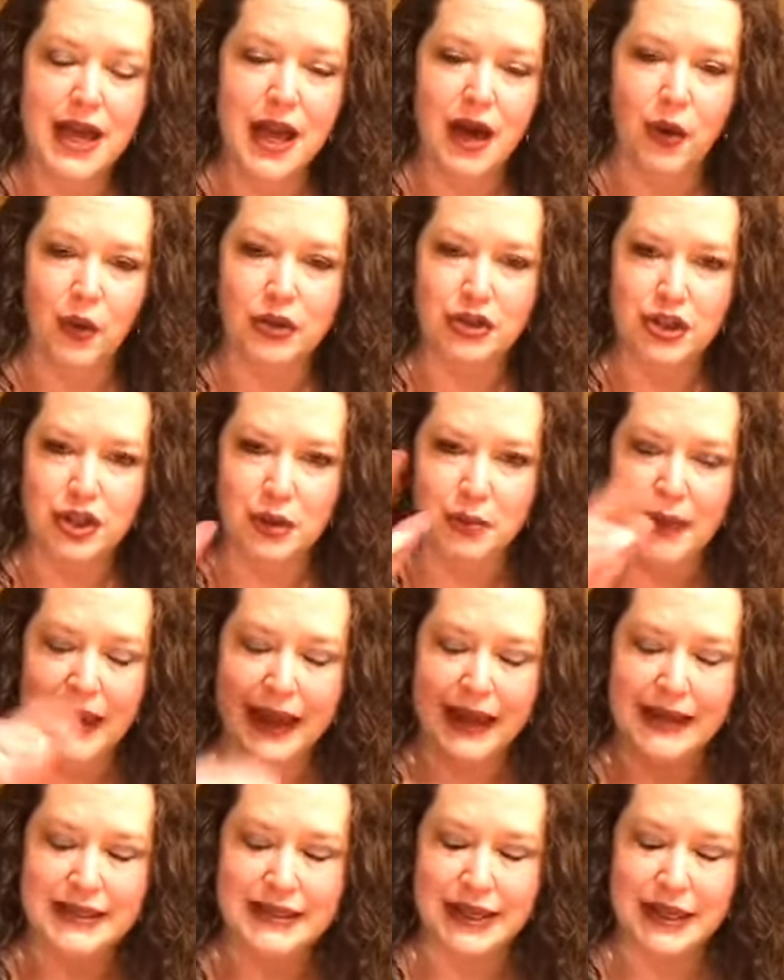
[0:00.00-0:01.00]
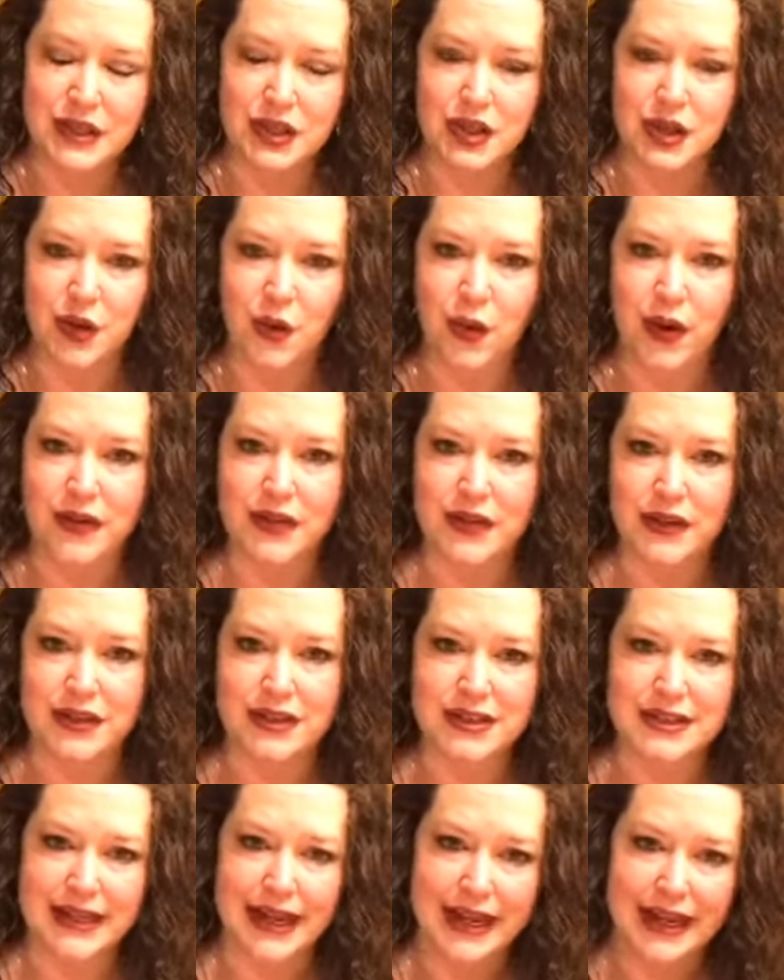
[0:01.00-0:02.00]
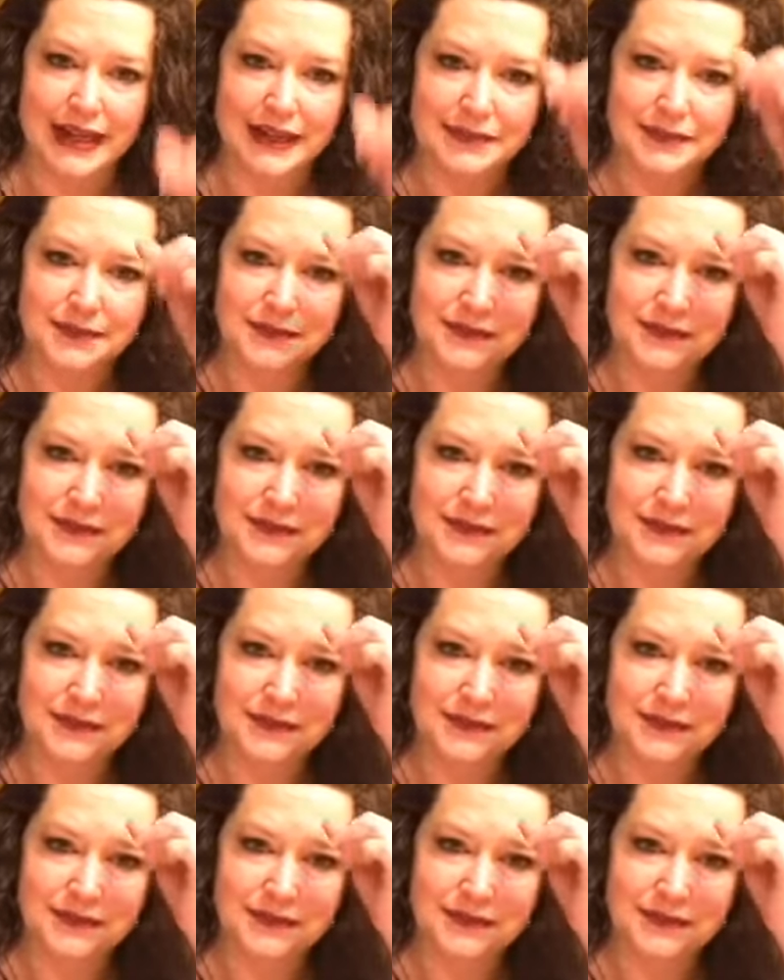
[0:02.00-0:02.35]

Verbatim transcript: I want you to pay attention to what they're saying.